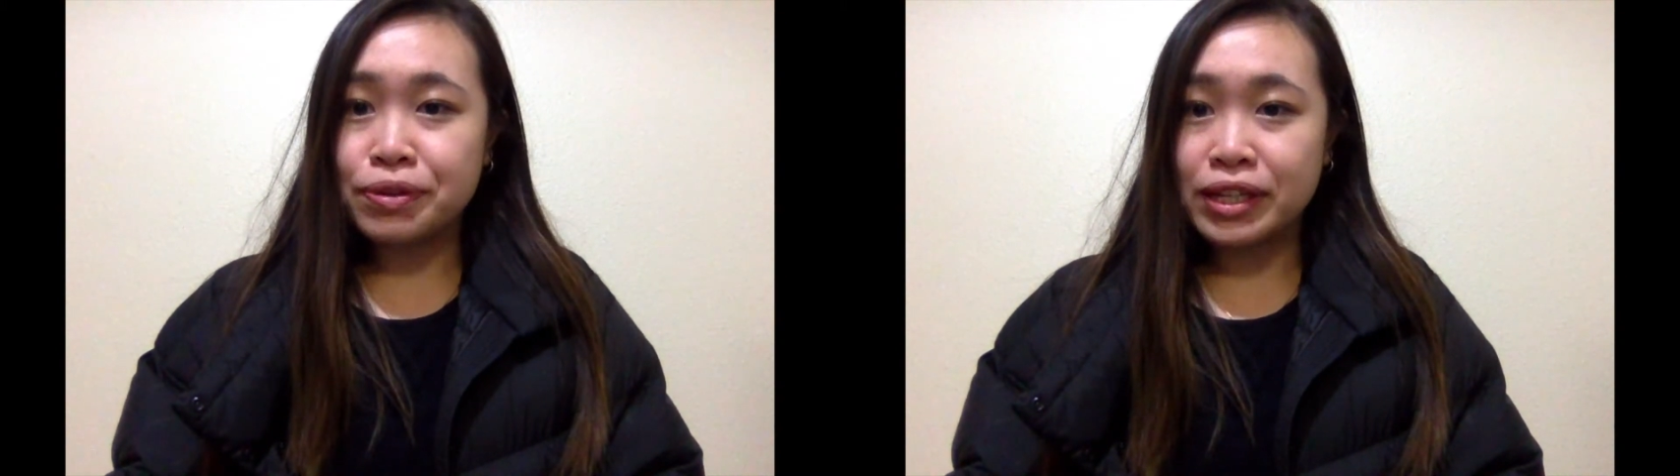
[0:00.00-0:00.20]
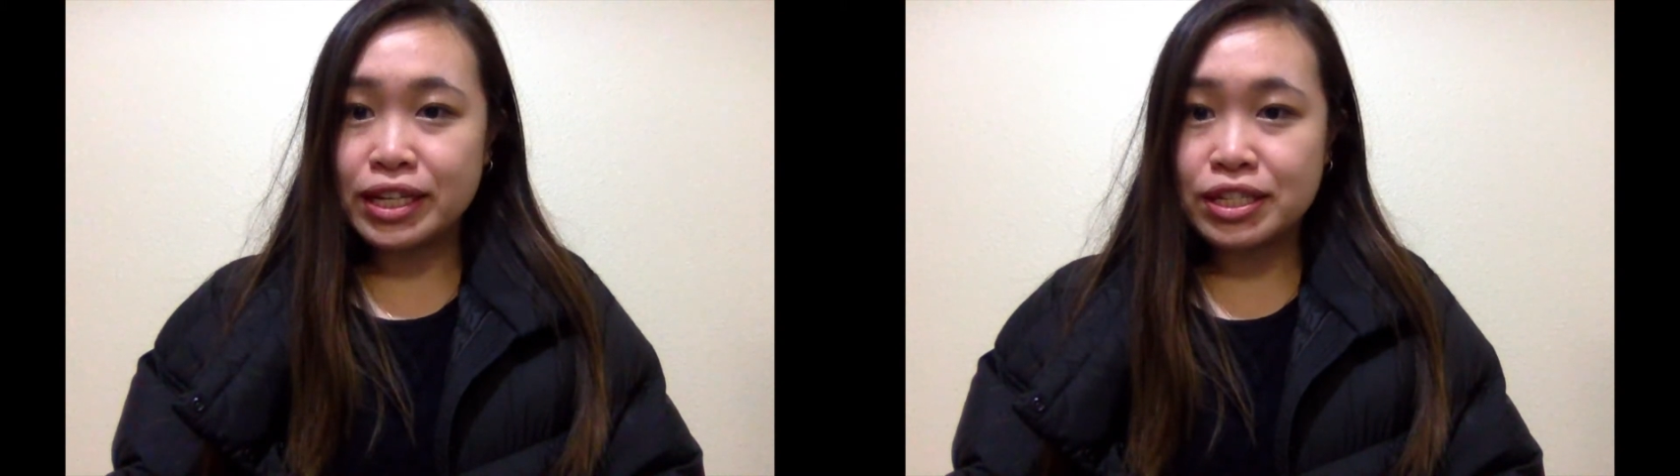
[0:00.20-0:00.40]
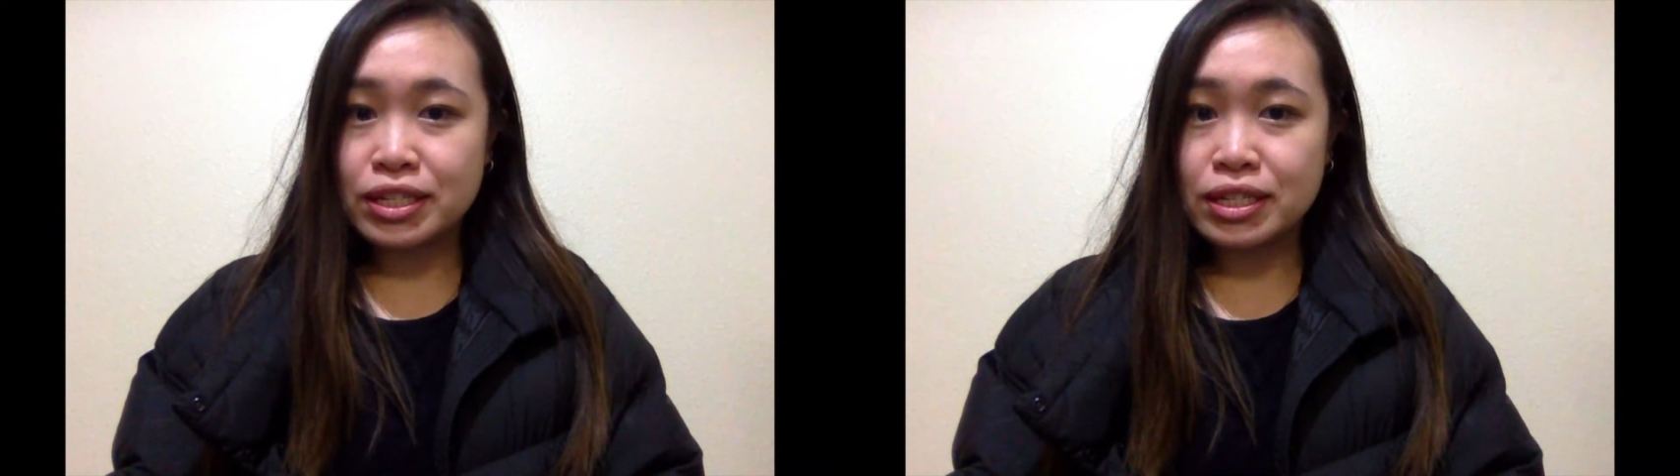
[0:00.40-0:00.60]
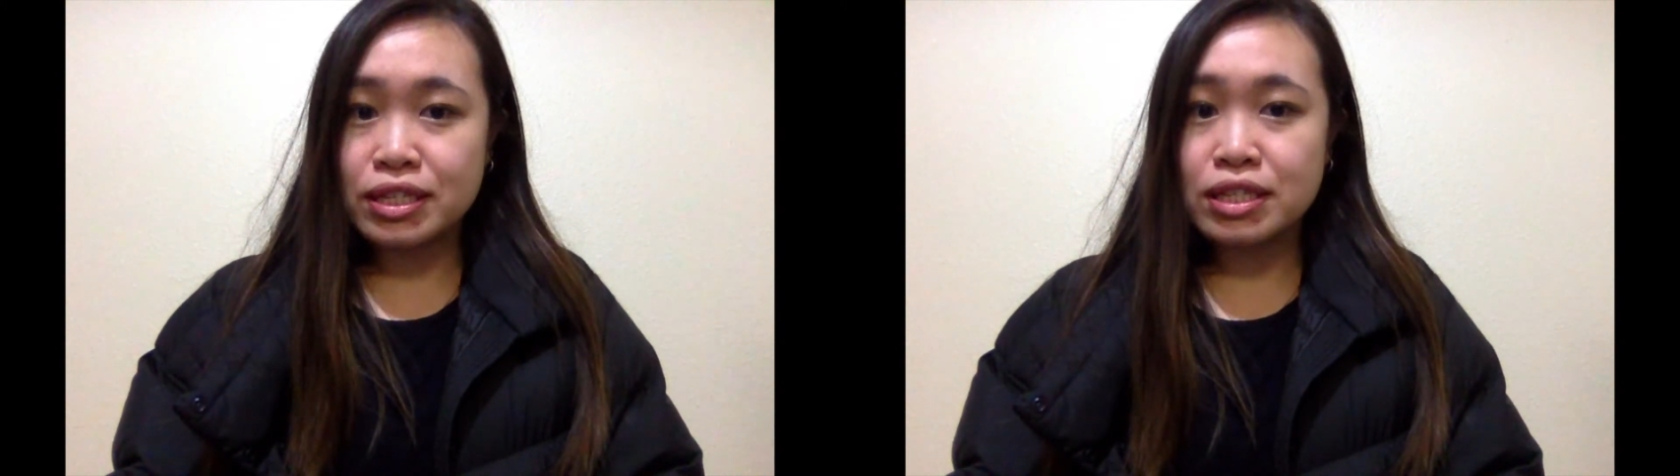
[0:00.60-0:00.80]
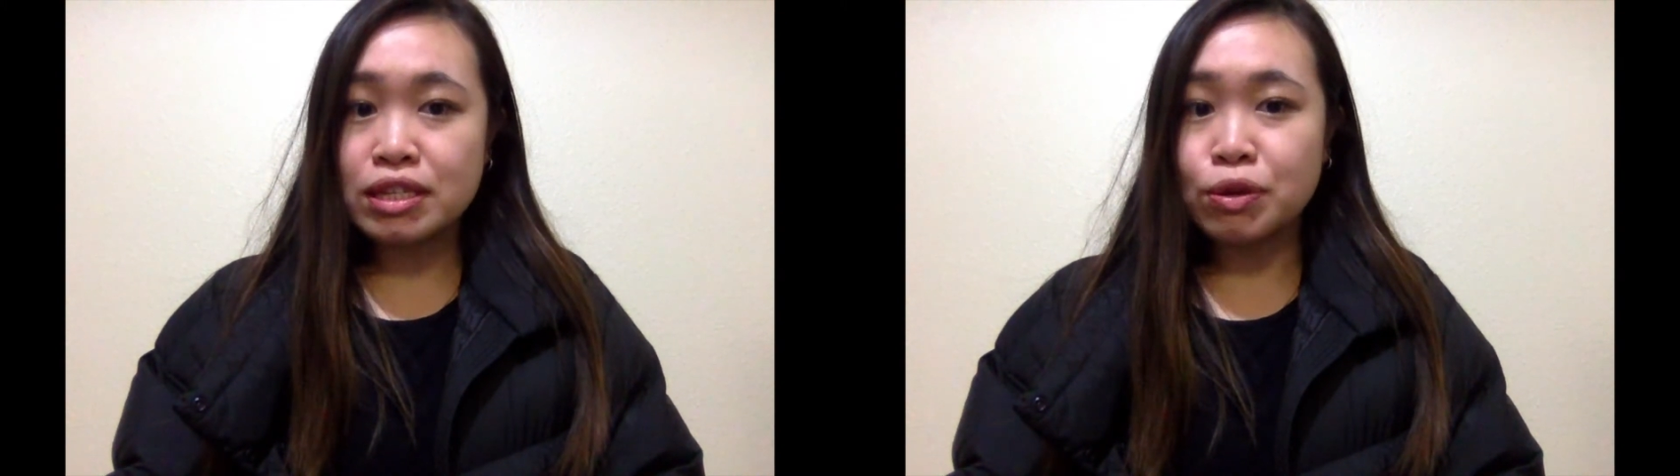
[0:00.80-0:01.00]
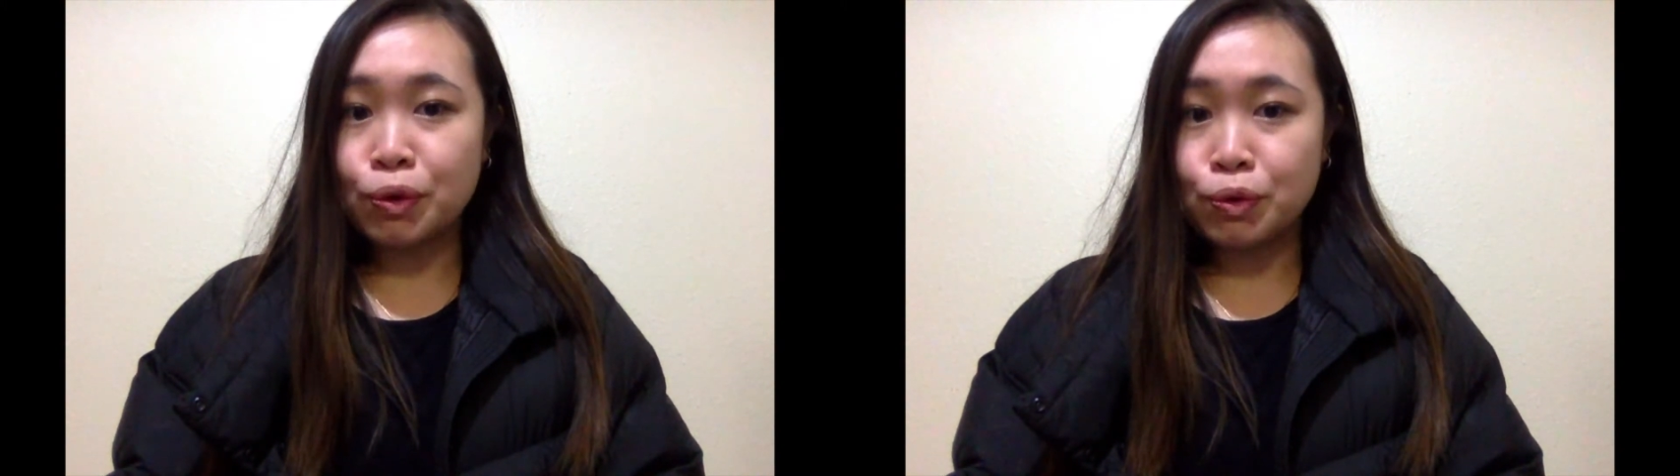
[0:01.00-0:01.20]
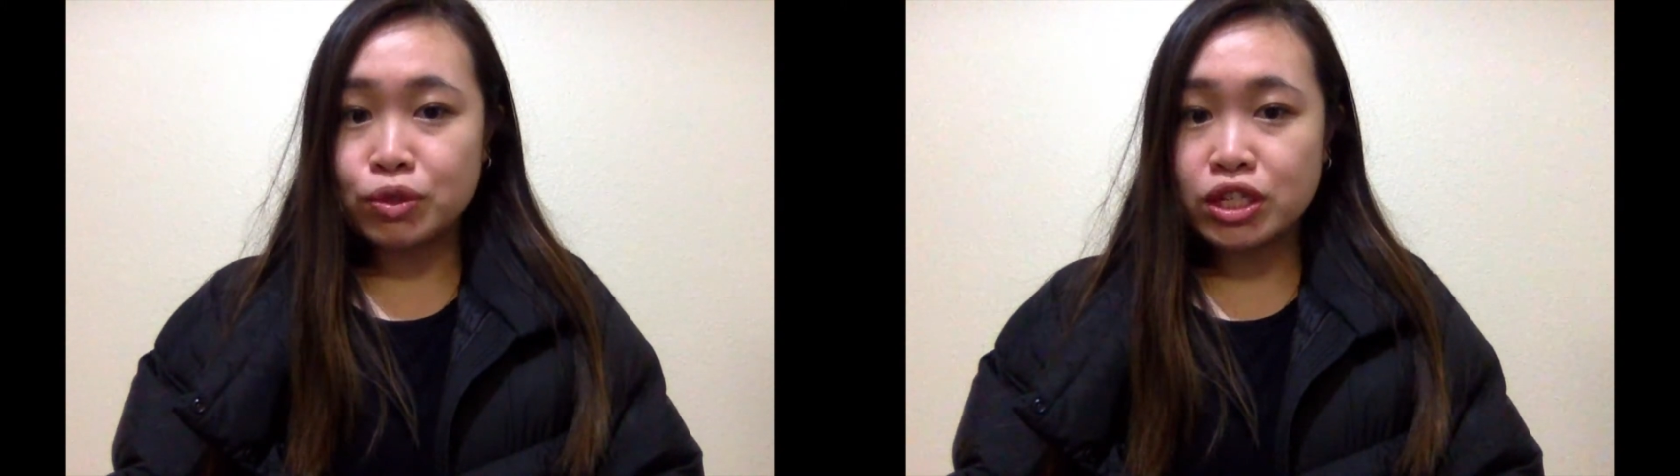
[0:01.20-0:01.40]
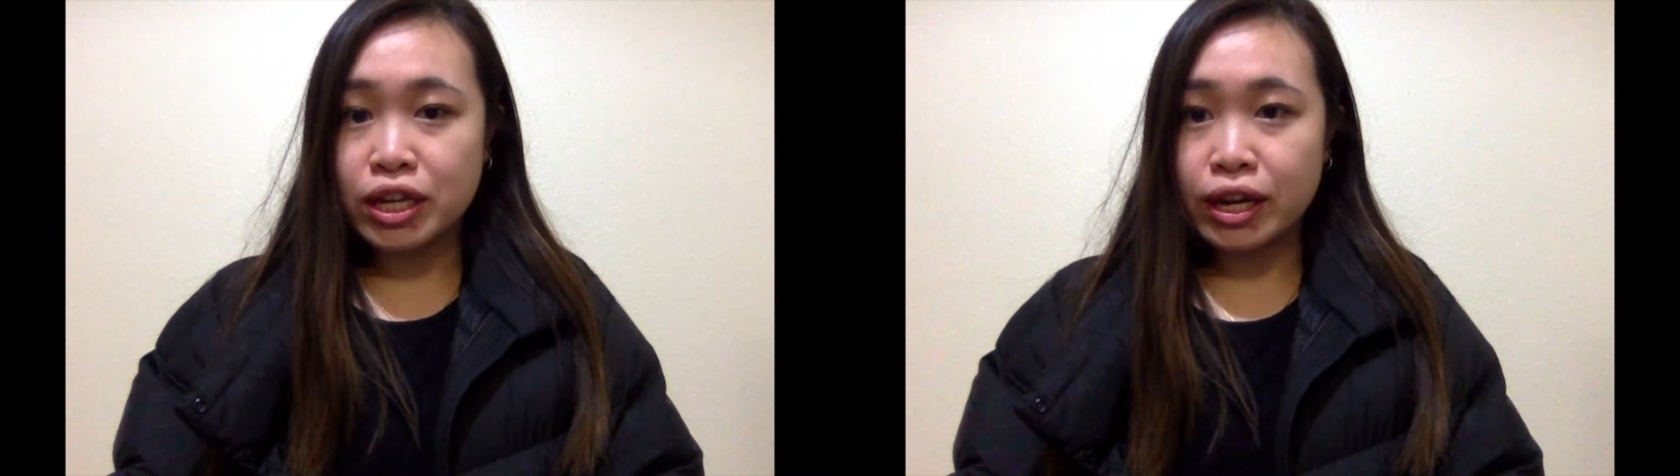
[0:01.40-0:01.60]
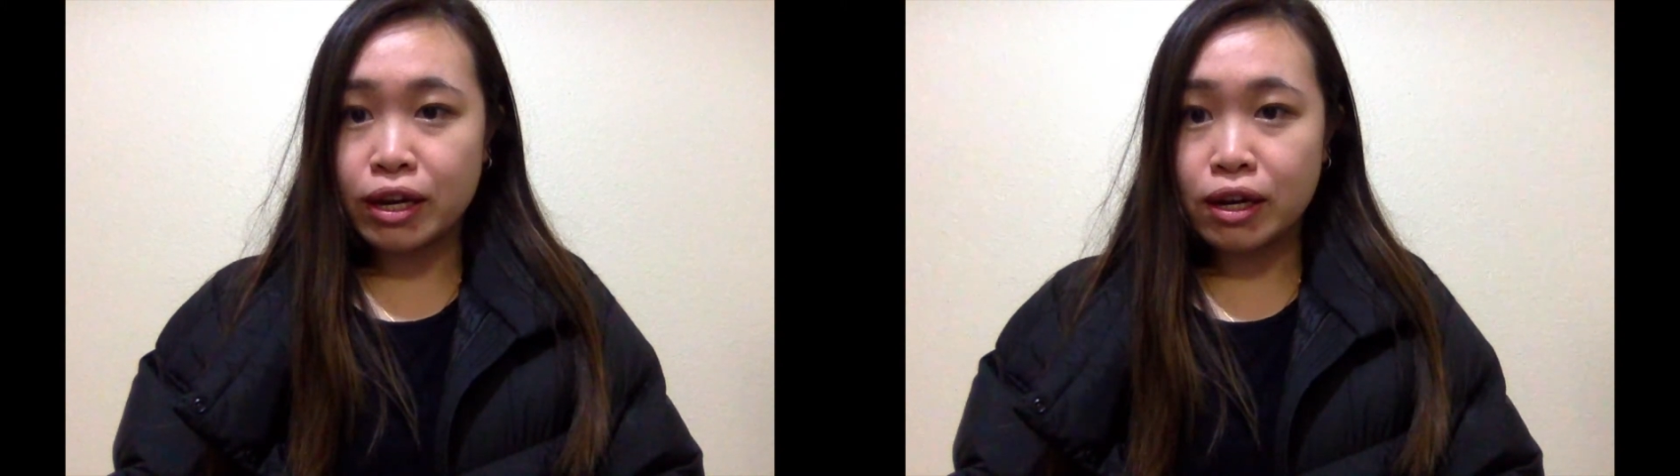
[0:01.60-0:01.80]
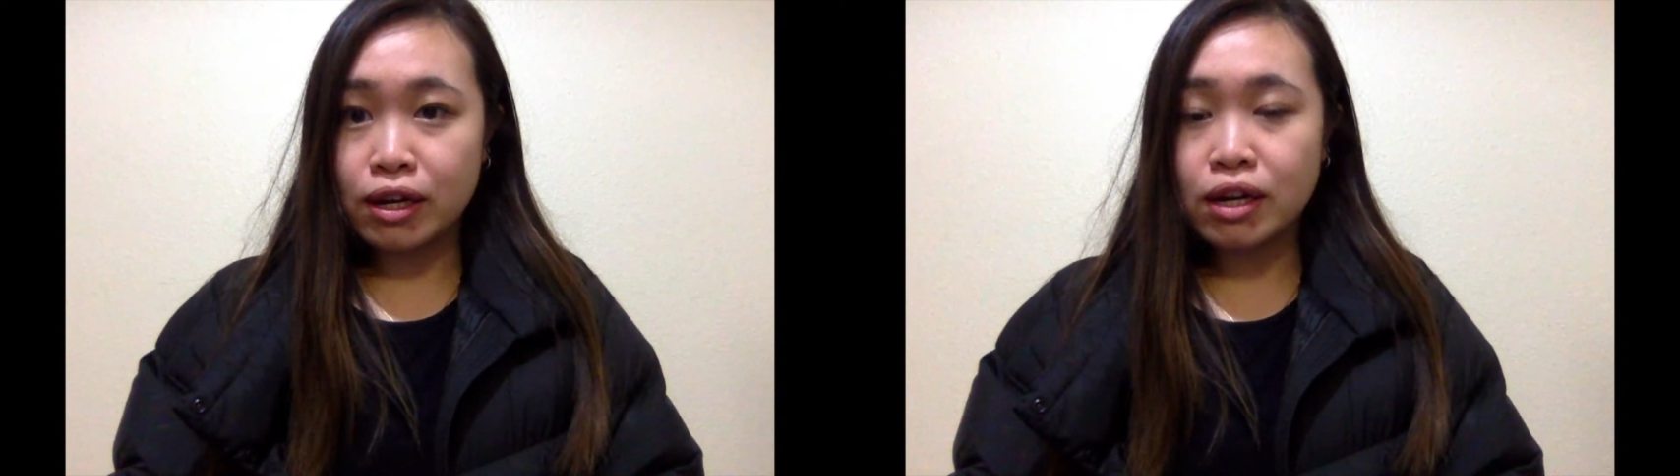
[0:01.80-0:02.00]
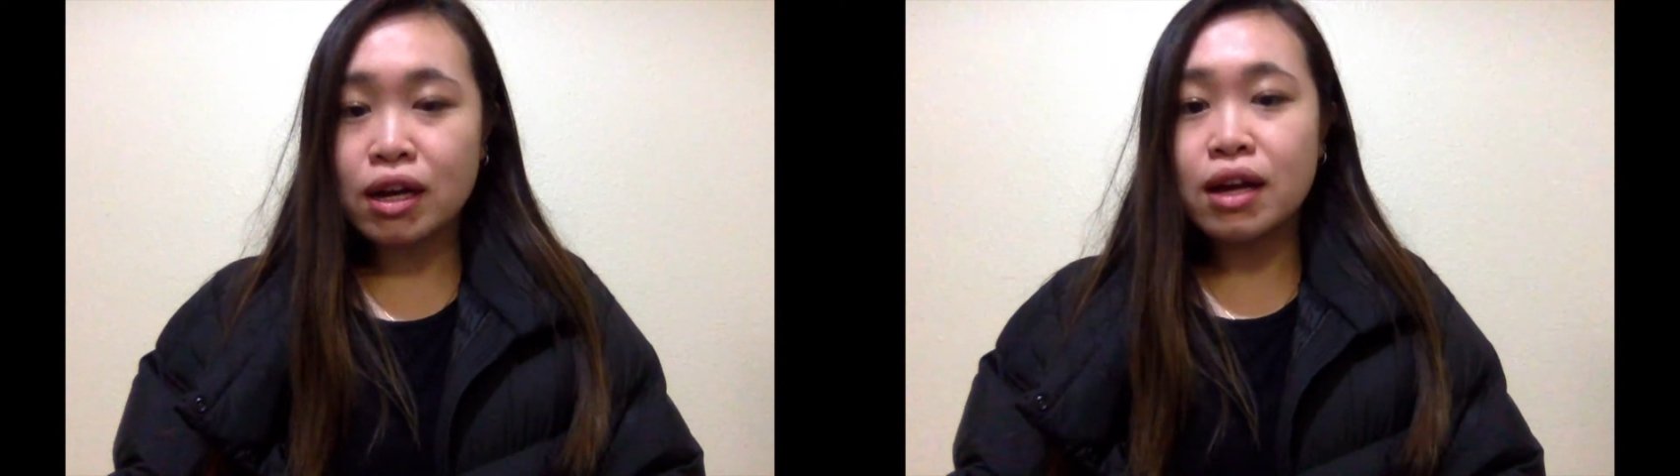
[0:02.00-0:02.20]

relations co chair,